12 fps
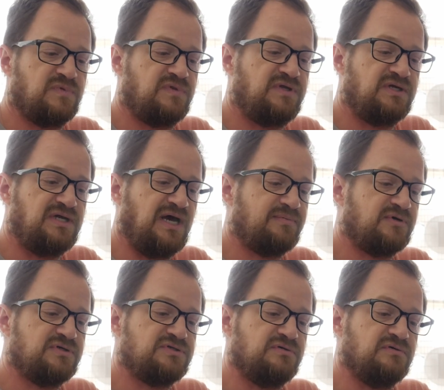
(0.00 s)
the
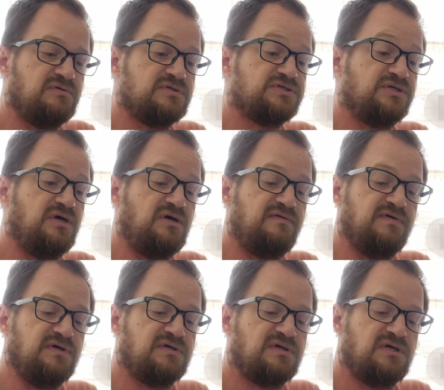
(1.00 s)
adapter to
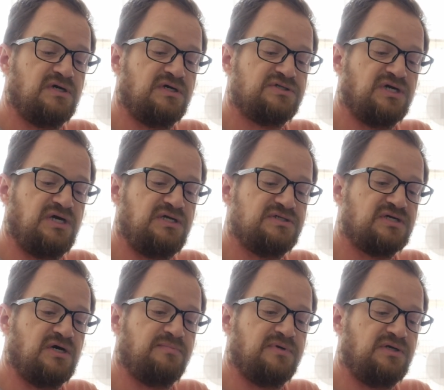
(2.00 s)
CYNOVA, a Chinese
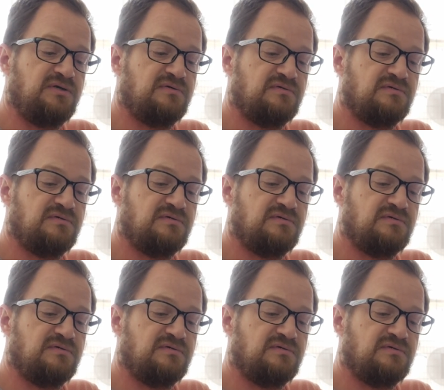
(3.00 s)
company,